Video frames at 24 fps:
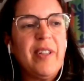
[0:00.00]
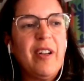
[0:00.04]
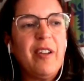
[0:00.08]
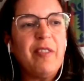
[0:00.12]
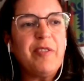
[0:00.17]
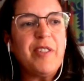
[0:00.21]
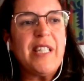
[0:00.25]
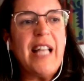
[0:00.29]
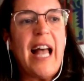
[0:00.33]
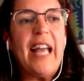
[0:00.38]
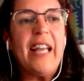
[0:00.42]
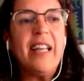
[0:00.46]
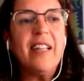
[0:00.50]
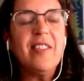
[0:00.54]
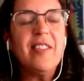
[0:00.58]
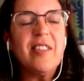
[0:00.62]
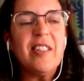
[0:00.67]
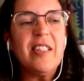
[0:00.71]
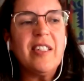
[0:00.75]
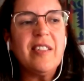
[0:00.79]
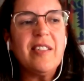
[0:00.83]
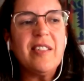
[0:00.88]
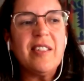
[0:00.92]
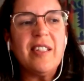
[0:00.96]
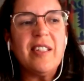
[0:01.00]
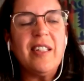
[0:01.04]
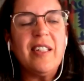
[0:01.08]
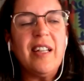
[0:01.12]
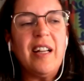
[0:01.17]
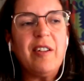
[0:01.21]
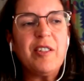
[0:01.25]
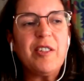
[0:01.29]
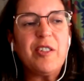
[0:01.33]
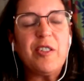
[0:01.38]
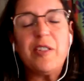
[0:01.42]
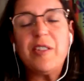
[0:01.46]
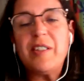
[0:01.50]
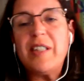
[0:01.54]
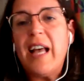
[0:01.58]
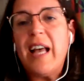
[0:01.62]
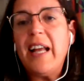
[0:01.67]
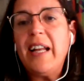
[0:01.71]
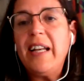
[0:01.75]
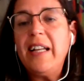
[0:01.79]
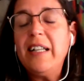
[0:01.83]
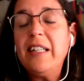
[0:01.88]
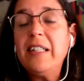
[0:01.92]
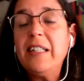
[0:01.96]
of scientists in our
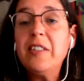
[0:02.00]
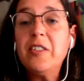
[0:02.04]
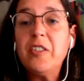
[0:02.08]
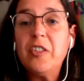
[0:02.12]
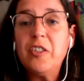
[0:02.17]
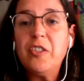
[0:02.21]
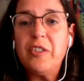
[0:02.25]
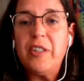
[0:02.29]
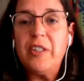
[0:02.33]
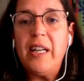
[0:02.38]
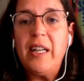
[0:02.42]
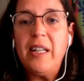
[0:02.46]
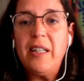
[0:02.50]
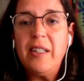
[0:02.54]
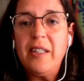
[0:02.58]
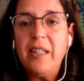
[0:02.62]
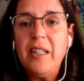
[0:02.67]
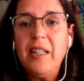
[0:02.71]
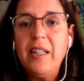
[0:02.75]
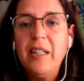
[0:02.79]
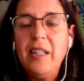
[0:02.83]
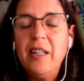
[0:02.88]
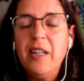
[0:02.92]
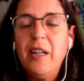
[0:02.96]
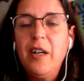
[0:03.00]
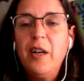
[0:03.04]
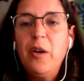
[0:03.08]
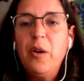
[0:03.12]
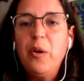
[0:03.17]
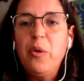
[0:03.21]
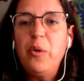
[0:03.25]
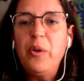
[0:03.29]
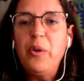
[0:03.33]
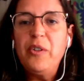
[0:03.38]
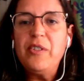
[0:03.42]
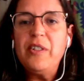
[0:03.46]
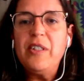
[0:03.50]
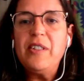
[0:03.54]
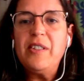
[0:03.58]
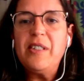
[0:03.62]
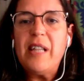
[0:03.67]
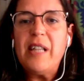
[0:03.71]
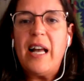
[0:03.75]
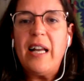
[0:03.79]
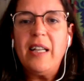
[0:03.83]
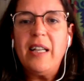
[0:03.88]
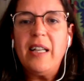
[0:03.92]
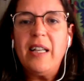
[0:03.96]
society and understanding who is the
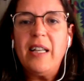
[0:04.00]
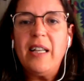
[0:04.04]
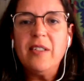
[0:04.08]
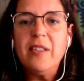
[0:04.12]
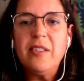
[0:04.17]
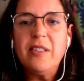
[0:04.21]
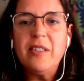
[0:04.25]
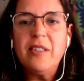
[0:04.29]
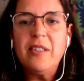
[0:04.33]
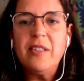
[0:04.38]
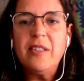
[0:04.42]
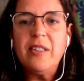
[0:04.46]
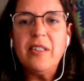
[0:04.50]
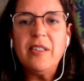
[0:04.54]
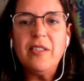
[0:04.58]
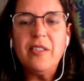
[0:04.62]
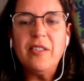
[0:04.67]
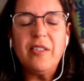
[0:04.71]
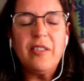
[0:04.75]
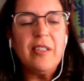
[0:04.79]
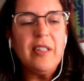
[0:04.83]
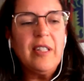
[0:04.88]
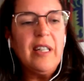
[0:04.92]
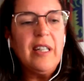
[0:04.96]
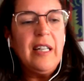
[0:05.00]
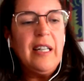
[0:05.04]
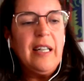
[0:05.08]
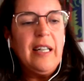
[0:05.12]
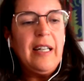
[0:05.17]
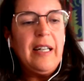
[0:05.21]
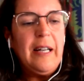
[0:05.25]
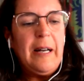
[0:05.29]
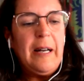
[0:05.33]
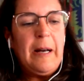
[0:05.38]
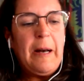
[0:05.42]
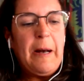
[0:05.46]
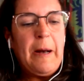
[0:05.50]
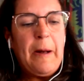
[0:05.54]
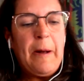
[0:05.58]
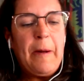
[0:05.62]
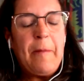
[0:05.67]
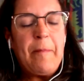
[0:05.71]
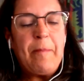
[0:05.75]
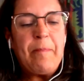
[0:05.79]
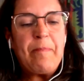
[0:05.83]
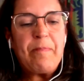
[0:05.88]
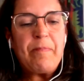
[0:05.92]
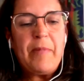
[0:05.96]
scientist.
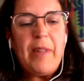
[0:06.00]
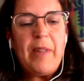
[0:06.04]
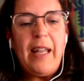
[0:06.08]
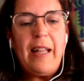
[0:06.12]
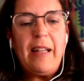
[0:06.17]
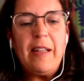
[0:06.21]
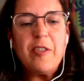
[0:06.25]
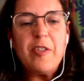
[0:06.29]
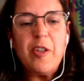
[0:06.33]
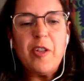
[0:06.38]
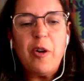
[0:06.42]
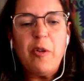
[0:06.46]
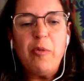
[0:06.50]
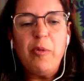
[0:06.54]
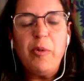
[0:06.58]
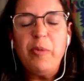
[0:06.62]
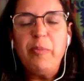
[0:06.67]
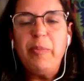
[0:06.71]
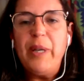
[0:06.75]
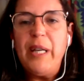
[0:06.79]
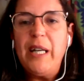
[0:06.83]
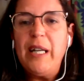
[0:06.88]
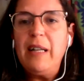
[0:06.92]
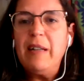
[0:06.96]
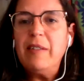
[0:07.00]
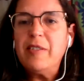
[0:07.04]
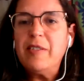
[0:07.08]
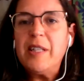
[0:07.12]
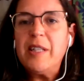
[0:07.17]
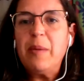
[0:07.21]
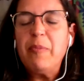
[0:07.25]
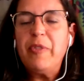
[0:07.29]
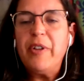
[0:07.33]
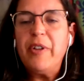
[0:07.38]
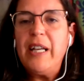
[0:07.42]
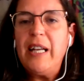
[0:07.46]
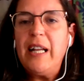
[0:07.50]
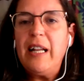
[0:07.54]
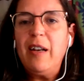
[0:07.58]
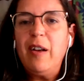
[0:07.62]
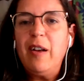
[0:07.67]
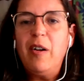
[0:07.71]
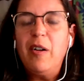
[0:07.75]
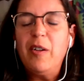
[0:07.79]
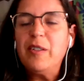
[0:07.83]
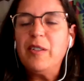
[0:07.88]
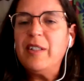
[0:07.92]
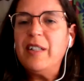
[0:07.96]
And so it will be something
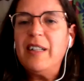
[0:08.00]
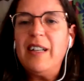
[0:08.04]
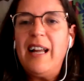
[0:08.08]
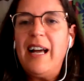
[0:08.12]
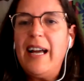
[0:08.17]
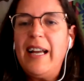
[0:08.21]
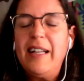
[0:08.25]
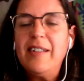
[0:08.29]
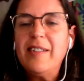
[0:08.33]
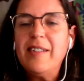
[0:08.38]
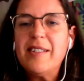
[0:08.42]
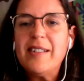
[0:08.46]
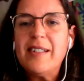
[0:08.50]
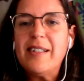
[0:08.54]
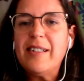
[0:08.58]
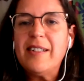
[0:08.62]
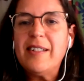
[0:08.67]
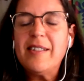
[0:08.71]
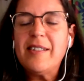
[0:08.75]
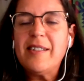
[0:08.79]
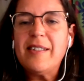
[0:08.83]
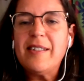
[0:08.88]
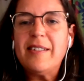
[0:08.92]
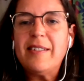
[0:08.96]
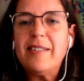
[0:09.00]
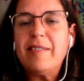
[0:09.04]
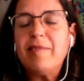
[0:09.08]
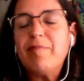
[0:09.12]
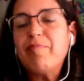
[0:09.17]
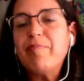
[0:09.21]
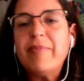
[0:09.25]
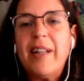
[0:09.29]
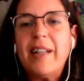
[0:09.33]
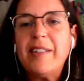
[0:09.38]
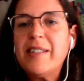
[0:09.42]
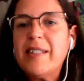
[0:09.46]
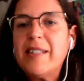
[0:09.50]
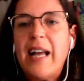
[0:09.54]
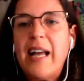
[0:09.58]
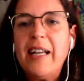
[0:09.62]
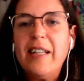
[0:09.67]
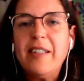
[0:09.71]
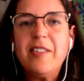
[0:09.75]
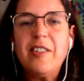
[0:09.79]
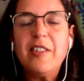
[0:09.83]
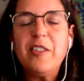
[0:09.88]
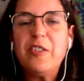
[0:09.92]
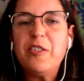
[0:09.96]
along the lines as a
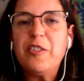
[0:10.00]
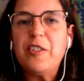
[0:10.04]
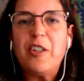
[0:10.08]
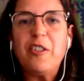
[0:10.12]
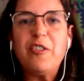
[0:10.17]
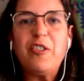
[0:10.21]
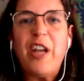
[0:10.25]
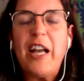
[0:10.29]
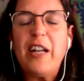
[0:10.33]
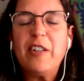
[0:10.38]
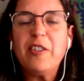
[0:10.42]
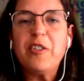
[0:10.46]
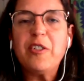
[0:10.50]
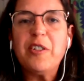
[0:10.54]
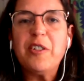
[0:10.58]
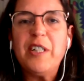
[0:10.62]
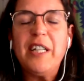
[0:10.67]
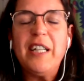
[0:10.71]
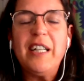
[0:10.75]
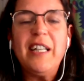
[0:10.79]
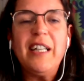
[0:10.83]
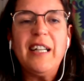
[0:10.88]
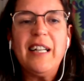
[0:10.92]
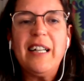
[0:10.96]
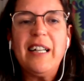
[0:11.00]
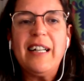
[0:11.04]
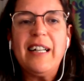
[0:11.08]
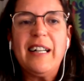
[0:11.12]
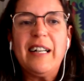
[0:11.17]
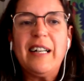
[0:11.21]
scientist's trajectory